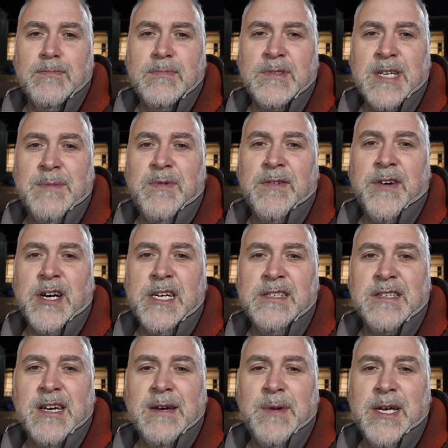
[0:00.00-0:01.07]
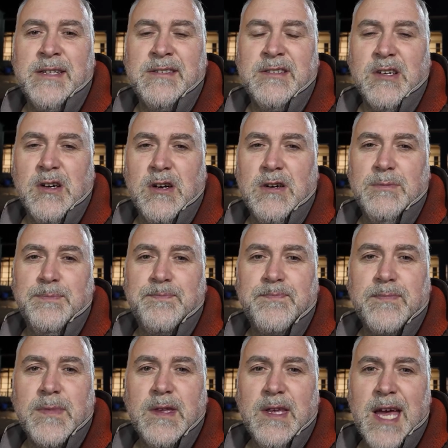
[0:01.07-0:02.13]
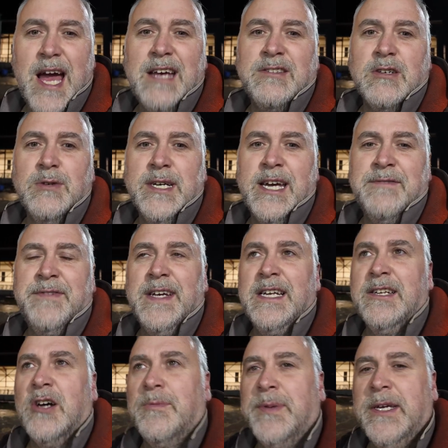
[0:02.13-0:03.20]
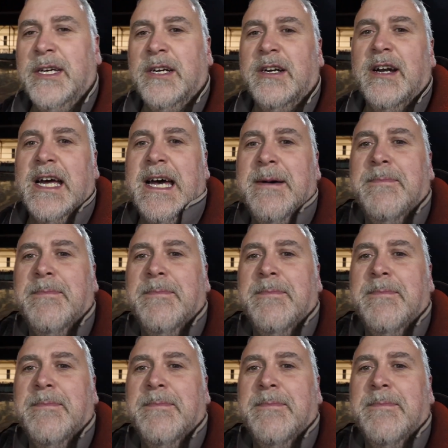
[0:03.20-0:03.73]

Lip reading: Simplifies it a bit. So yeah, so we get filling up here.